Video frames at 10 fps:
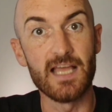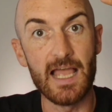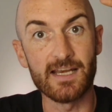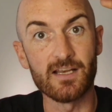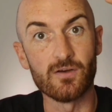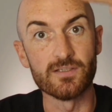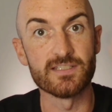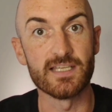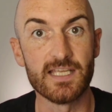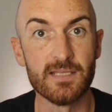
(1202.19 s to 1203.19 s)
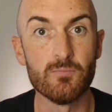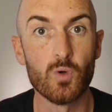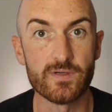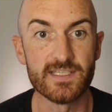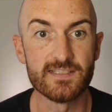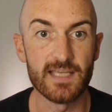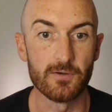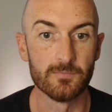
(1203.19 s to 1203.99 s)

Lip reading: analyze it in more detail.